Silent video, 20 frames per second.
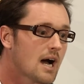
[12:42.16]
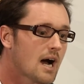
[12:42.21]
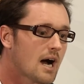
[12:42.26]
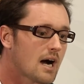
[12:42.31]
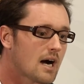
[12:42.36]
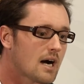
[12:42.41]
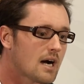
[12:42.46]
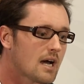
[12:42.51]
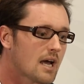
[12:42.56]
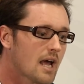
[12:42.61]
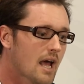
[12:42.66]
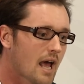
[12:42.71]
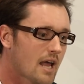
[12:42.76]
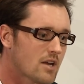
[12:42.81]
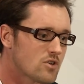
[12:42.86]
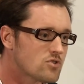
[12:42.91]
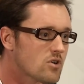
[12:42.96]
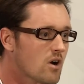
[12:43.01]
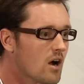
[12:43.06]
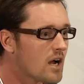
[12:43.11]
uh,
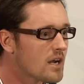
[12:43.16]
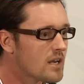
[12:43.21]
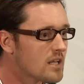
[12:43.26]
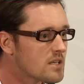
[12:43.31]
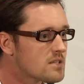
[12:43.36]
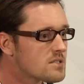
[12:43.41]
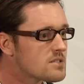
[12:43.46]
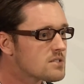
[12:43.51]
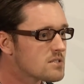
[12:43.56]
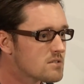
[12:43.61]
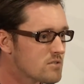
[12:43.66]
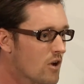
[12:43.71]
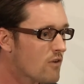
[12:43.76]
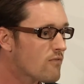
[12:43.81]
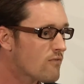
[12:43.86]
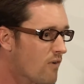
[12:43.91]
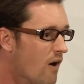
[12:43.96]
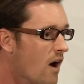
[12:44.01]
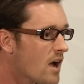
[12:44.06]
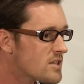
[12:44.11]
and try and hit, you know,
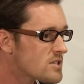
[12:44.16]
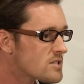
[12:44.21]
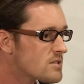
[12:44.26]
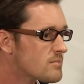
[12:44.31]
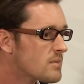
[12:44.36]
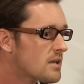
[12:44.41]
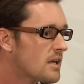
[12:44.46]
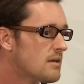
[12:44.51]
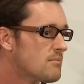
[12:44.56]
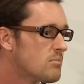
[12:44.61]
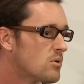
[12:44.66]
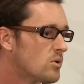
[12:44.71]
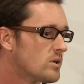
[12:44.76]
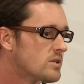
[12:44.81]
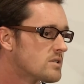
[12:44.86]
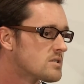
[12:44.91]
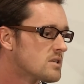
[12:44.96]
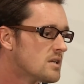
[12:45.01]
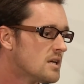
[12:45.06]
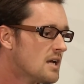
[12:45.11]
find some key
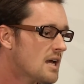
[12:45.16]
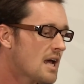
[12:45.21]
points.